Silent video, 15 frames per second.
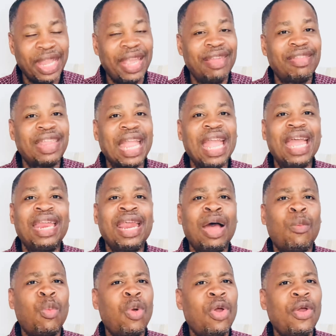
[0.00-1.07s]
Staying
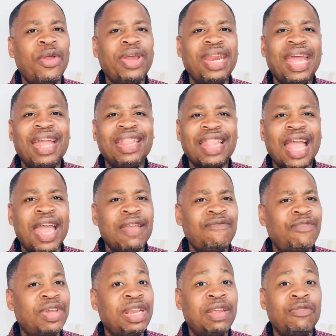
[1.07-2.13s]
up worrying at night,
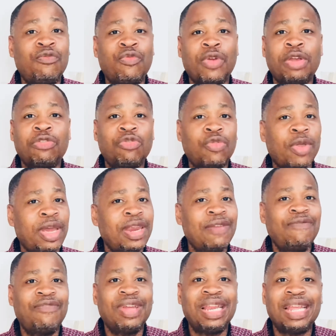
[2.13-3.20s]
feeling
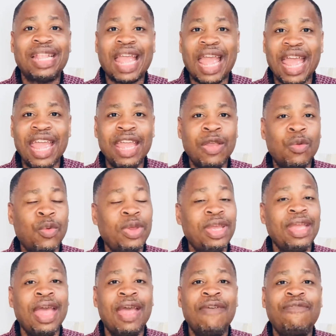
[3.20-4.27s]
frustrated, feeling
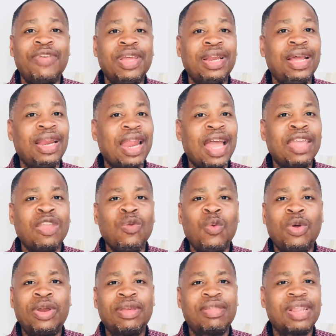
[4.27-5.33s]
angry, feeling like you
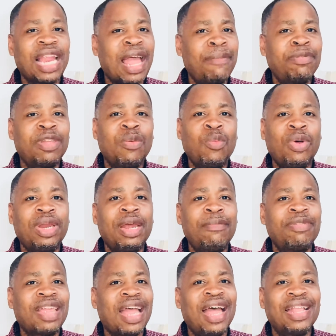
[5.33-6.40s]
want to slap someone
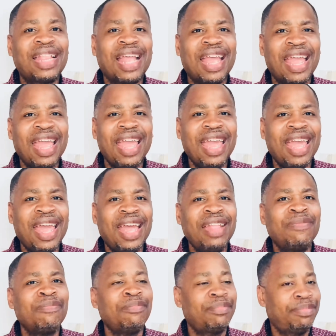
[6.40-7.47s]
upside the head,
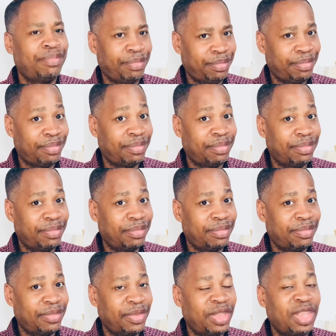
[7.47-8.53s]

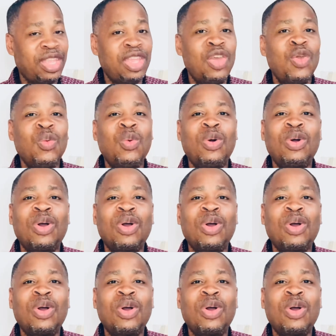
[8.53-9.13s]
you will